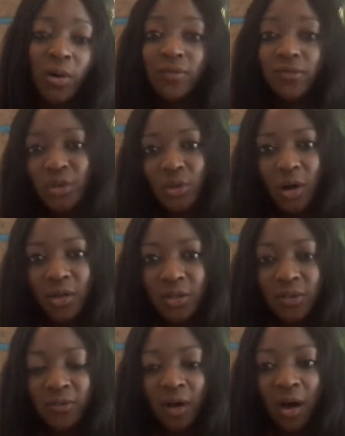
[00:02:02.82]

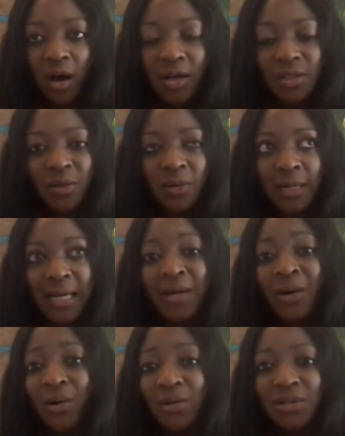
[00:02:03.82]
infrastructures of art. So
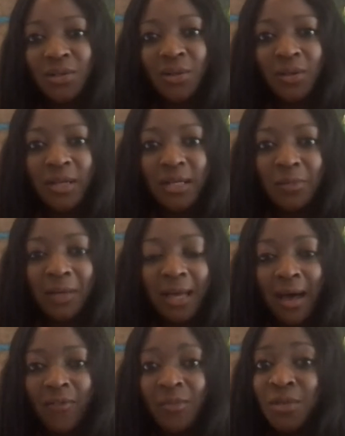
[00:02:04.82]
Lagos, we
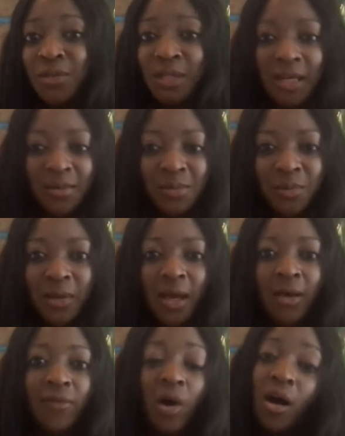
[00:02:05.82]
have museums, we
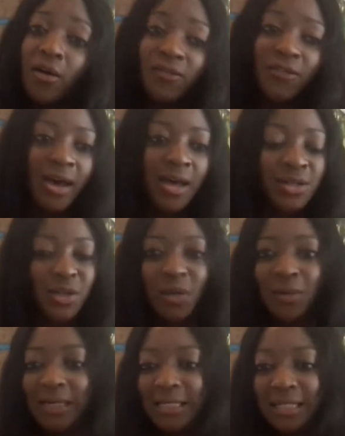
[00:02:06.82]
have art fairs,
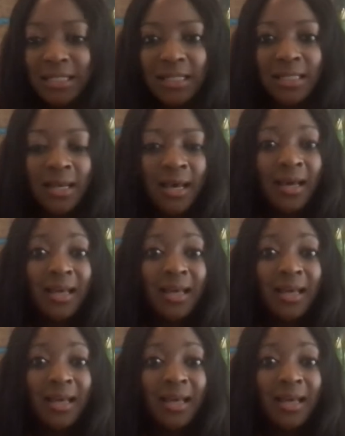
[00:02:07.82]
curators,